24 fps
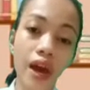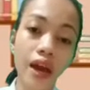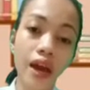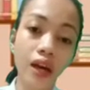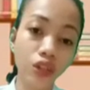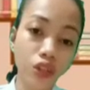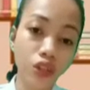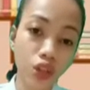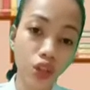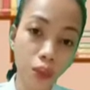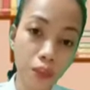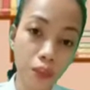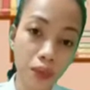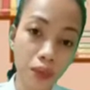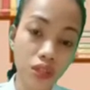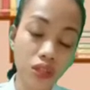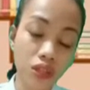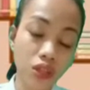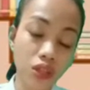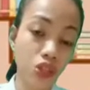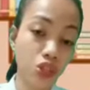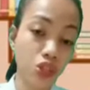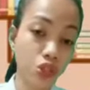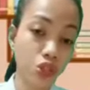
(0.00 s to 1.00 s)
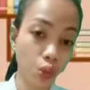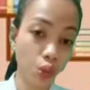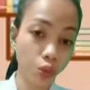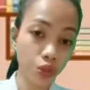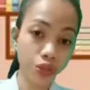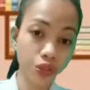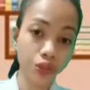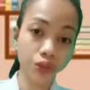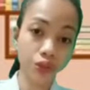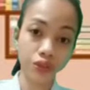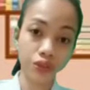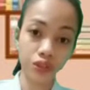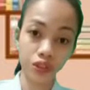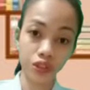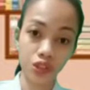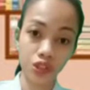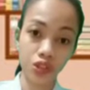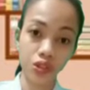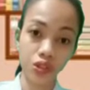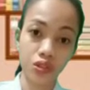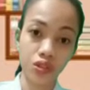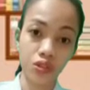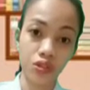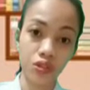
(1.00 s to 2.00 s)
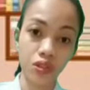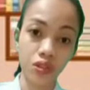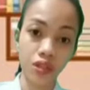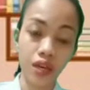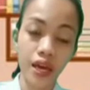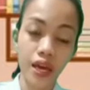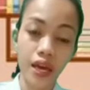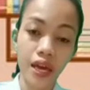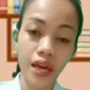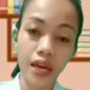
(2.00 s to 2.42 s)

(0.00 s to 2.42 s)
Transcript: economics and social conditions.